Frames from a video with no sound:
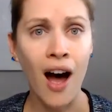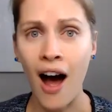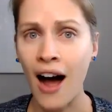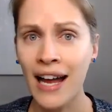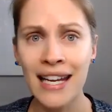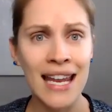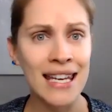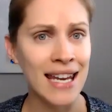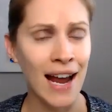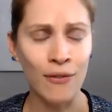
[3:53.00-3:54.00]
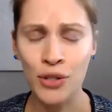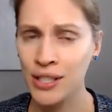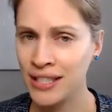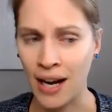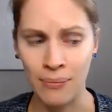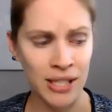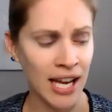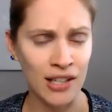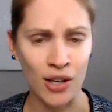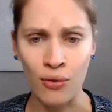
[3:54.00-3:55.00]
I never um,
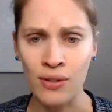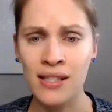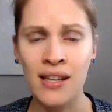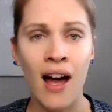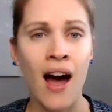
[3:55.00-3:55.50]
take notes.